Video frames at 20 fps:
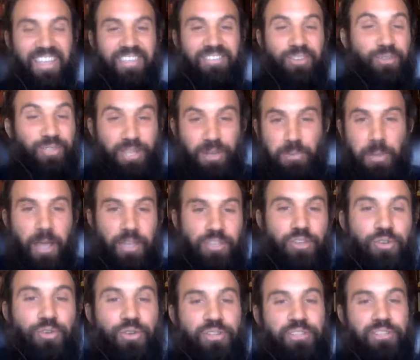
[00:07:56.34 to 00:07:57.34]
So is it about
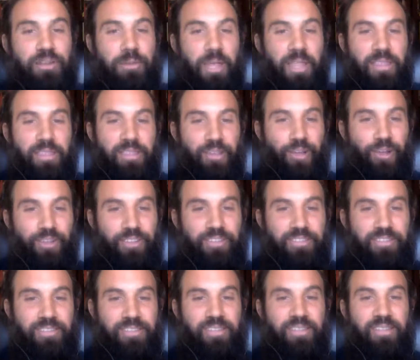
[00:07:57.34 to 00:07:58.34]
you or is it about the
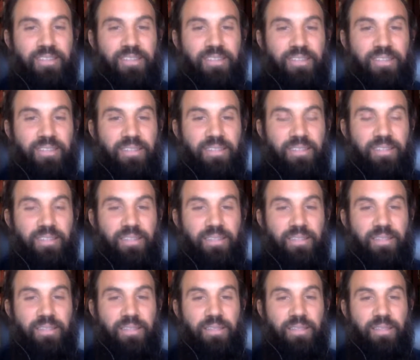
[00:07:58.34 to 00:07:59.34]
dogs?
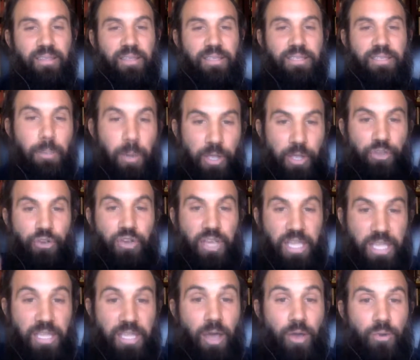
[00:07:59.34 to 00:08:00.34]
Is it about your
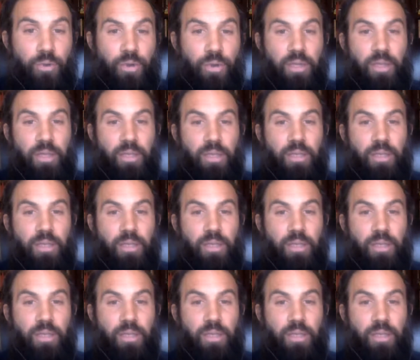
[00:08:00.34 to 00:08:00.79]
ego?